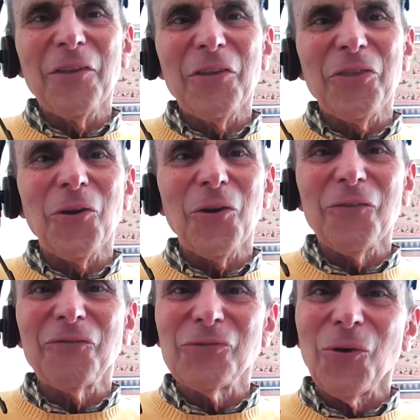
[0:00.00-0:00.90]
on the
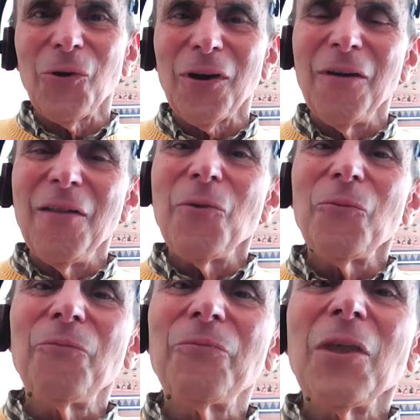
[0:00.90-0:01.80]
3rd floor,
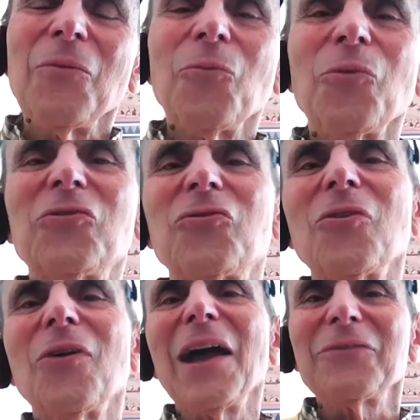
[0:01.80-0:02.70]
which
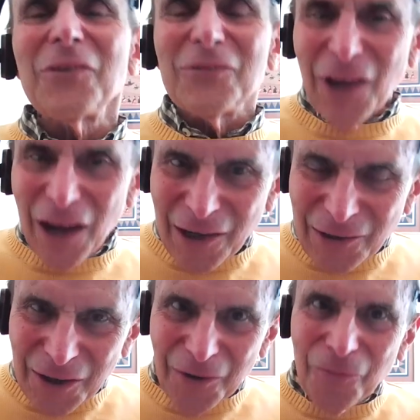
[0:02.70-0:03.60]
you had to duck a
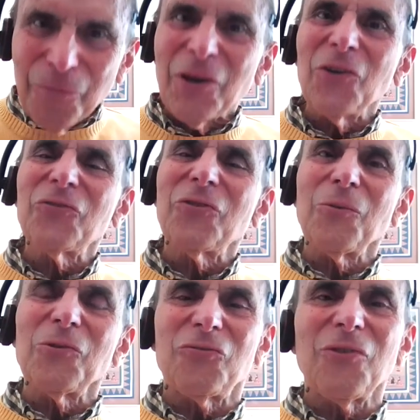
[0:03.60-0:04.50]
little because there
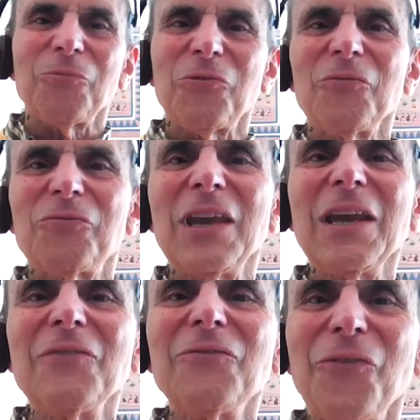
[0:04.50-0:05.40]
were strips of
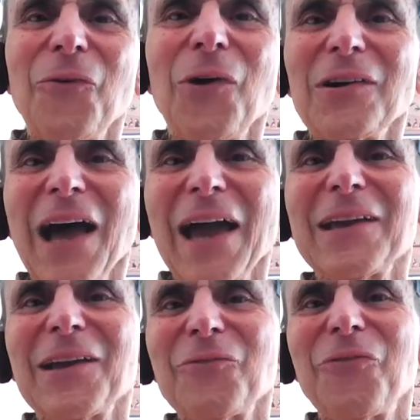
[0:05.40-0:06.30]
tinfoil
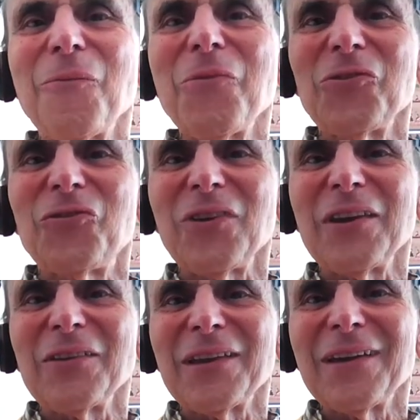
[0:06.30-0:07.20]
hanging from the
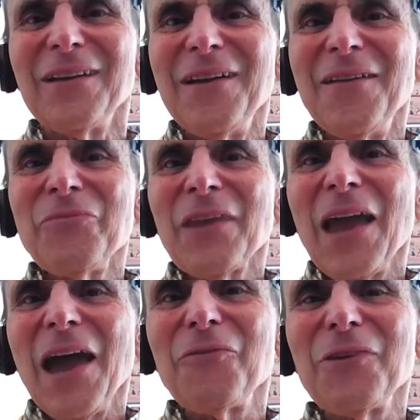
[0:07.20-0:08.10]
ceiling
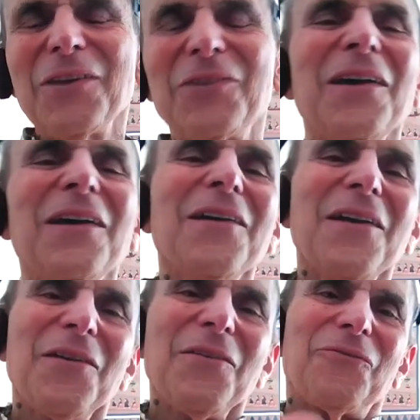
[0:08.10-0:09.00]
every
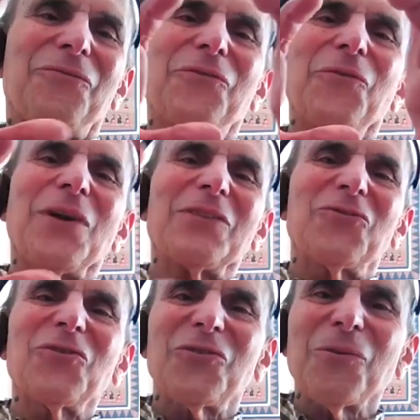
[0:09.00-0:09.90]
few
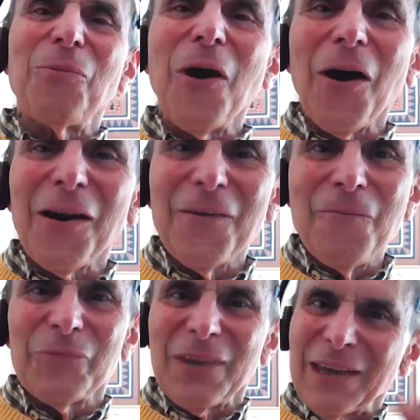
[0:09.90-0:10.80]
inches apart
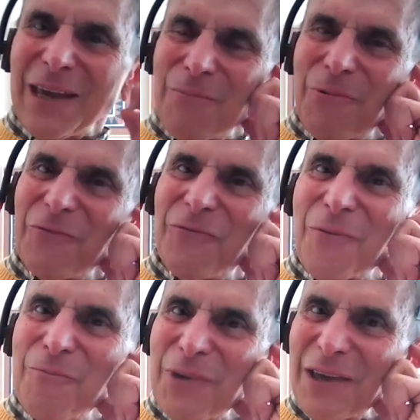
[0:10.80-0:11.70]
to keep it
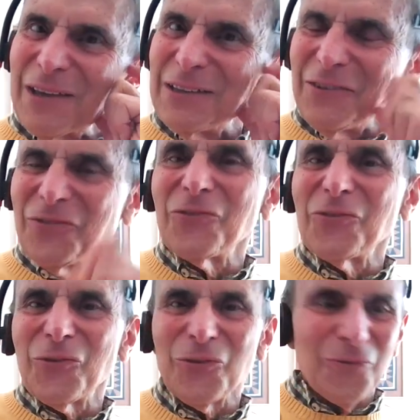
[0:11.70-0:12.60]
from being
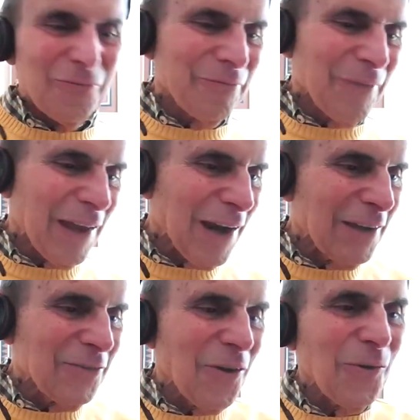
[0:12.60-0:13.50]
listened to. And
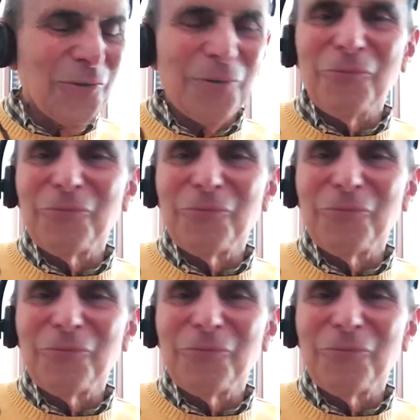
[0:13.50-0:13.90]
I told